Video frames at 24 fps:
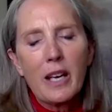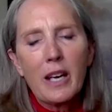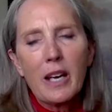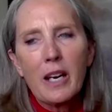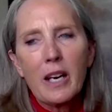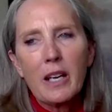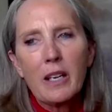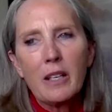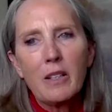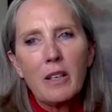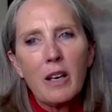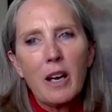
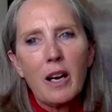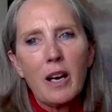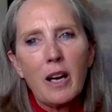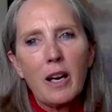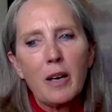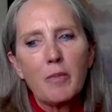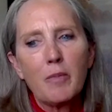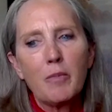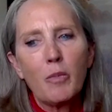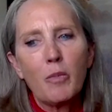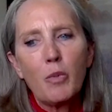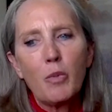and
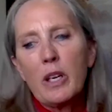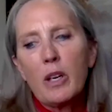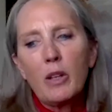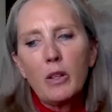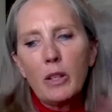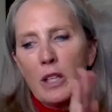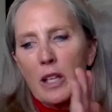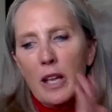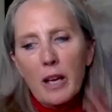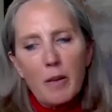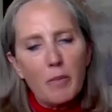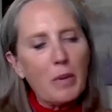um, we
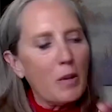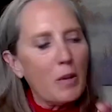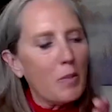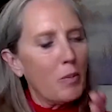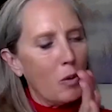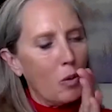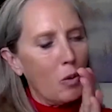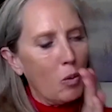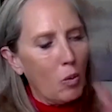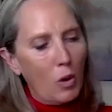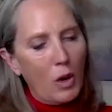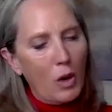only let
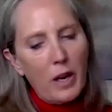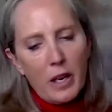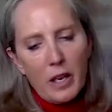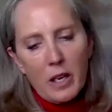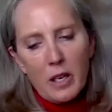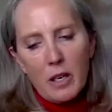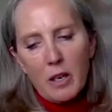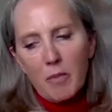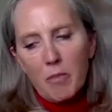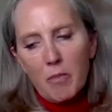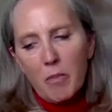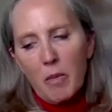people
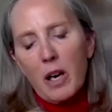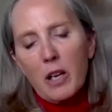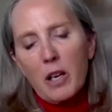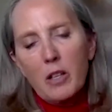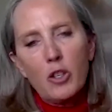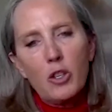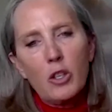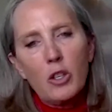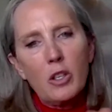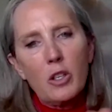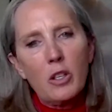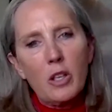one
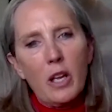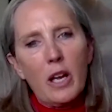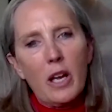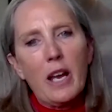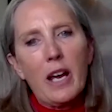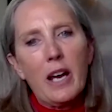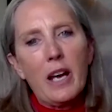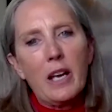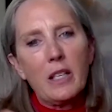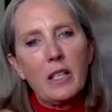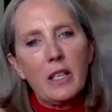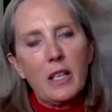module
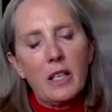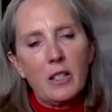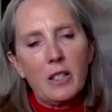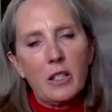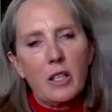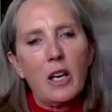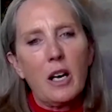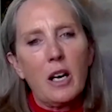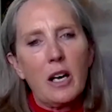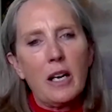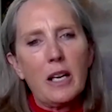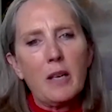at a
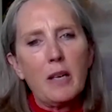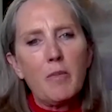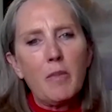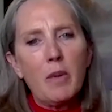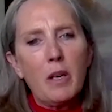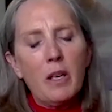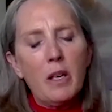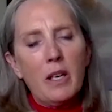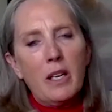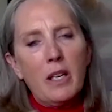time,